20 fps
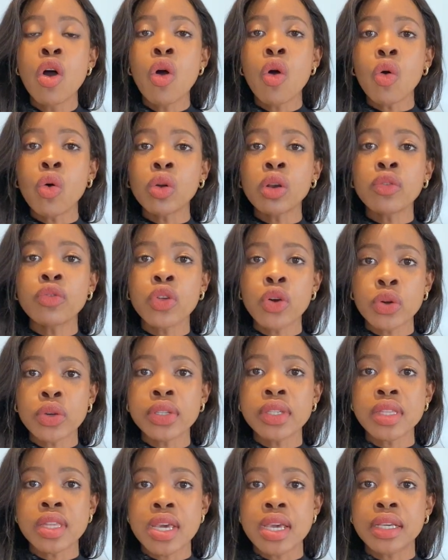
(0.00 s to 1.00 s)
All of
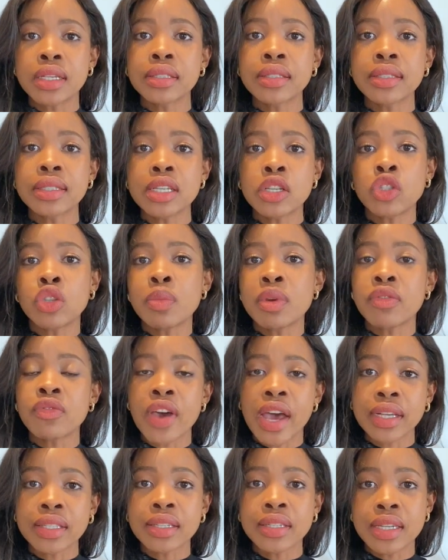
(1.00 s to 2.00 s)
those things need to be
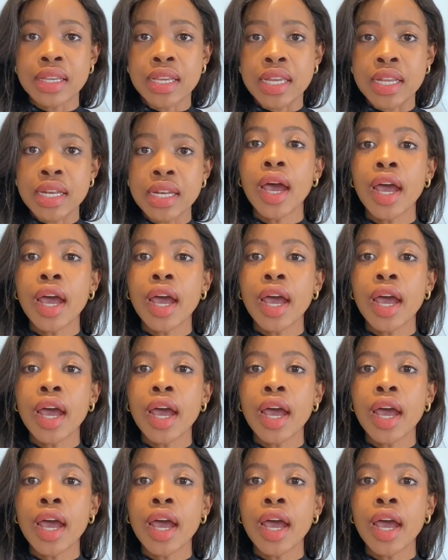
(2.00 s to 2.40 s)
factored in,